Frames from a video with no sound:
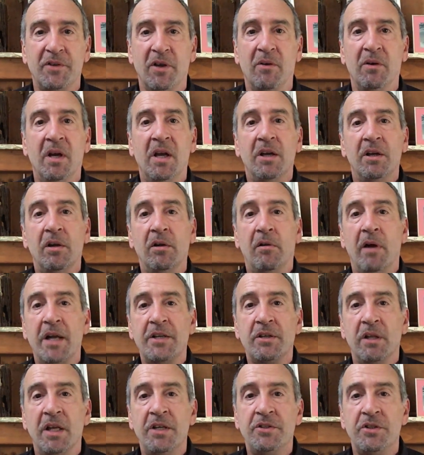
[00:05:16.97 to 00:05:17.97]
So
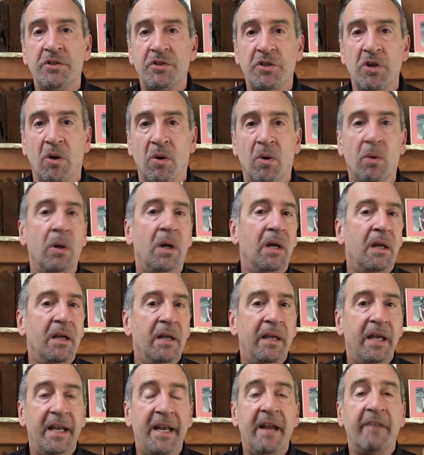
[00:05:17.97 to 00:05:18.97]
congratulations, Joel,
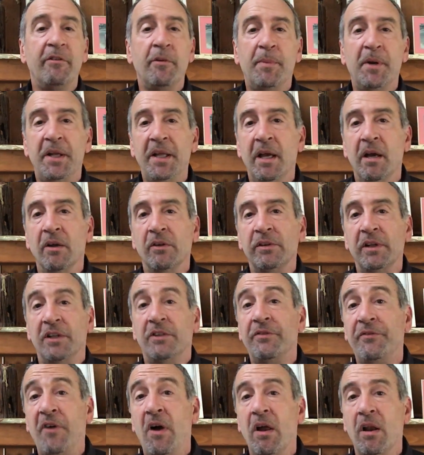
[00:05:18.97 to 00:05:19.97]
and everybody else.
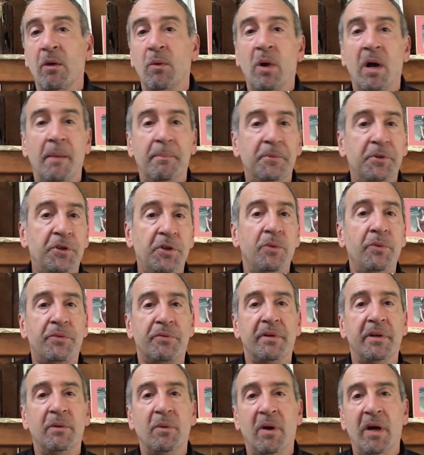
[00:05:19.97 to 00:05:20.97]
Let's follow up, do
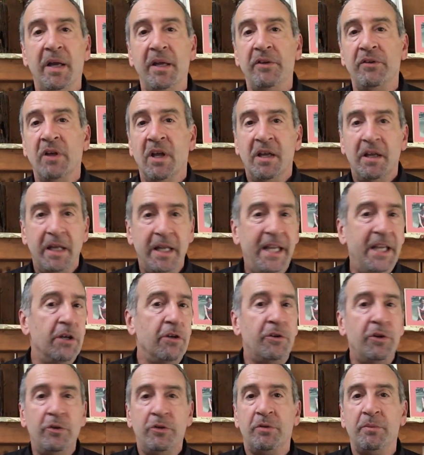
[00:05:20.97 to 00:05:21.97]
3 ways,
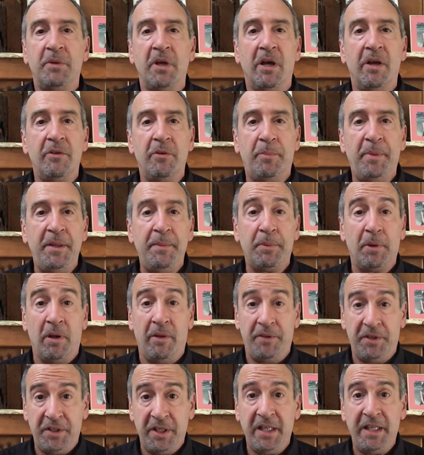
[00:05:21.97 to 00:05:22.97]
introduce them to other people
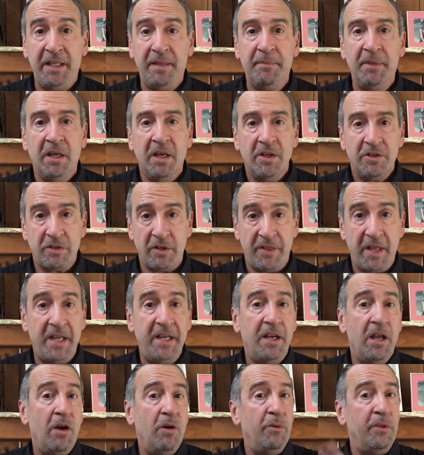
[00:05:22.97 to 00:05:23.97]
on the team so they
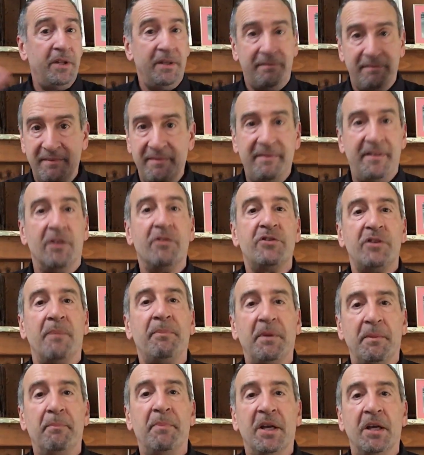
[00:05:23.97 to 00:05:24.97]
know that there's
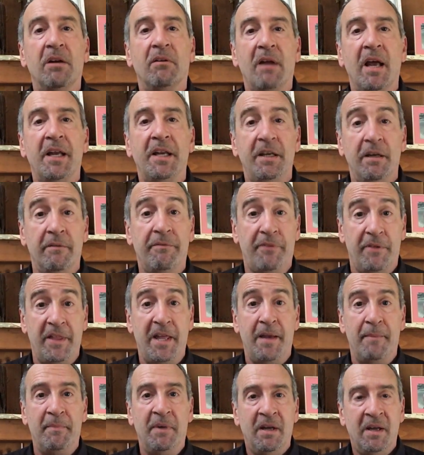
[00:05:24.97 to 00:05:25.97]
something bigger out here for
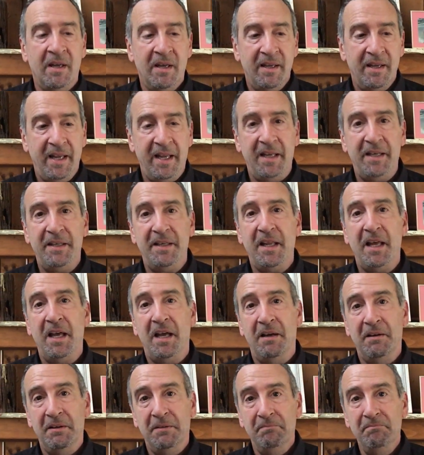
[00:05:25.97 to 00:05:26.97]
them. And
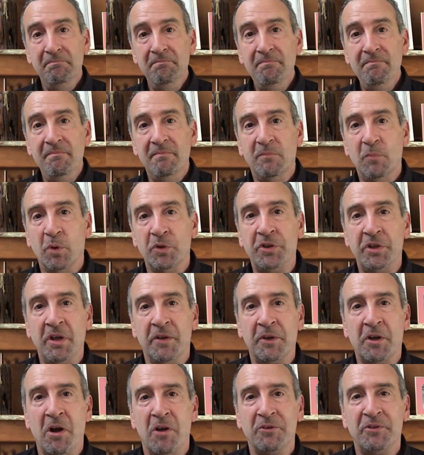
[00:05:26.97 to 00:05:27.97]
we'll see you
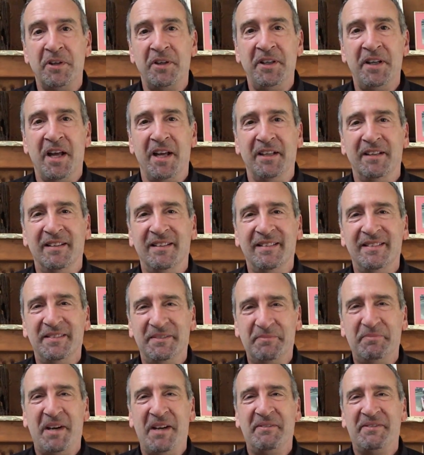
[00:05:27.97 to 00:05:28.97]
on the call Sunday night.
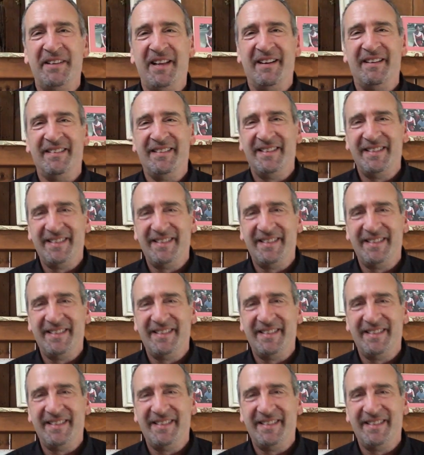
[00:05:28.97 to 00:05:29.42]
Bye for now.